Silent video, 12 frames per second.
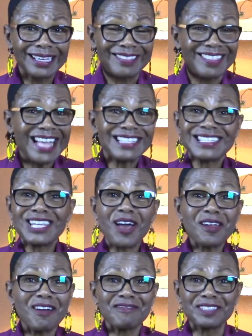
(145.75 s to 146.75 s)
That's
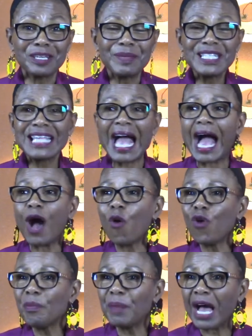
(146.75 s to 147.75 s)
not off limits.
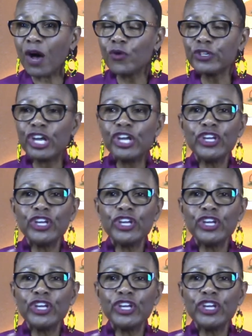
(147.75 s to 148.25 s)
How about